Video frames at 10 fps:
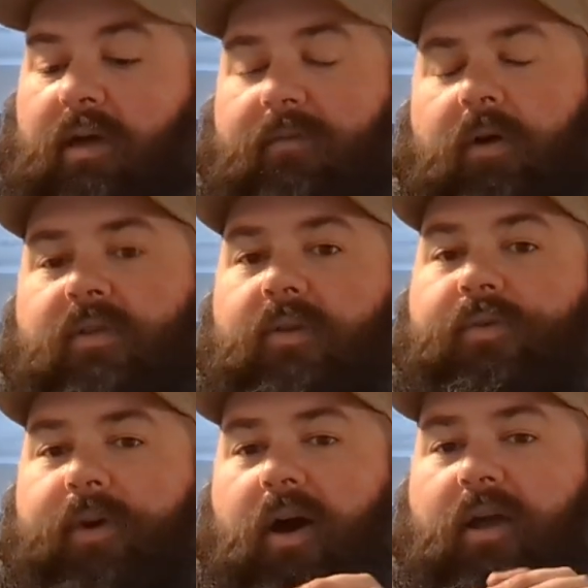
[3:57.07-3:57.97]
I've
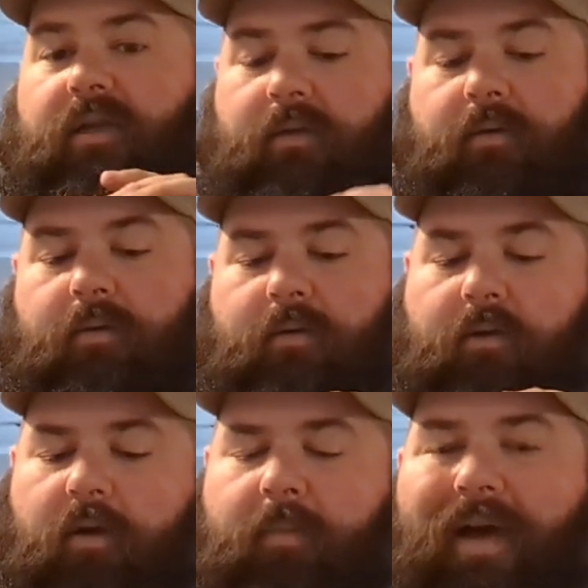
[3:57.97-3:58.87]
also thought
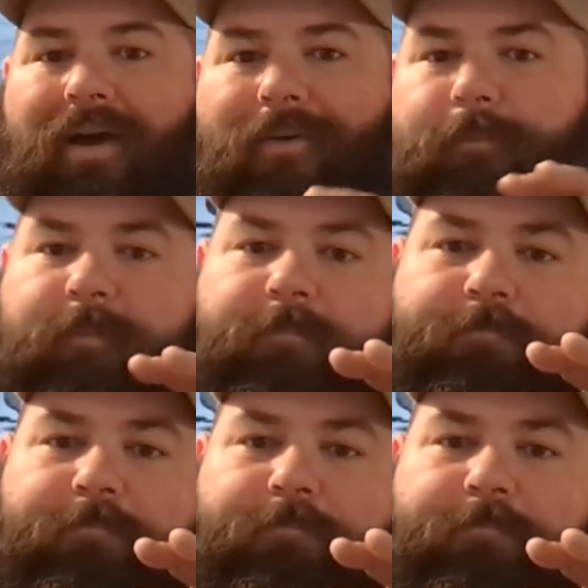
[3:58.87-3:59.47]
about